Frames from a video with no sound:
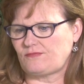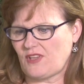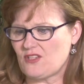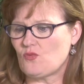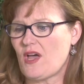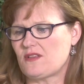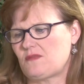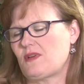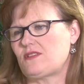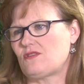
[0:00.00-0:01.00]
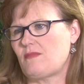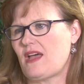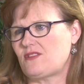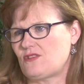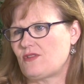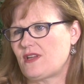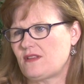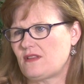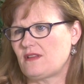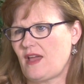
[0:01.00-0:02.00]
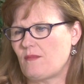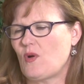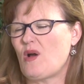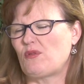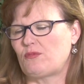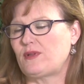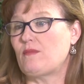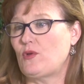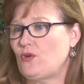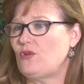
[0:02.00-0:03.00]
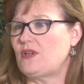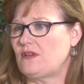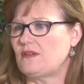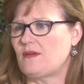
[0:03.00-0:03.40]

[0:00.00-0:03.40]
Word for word: as well as muscle mass strength, and probably mood and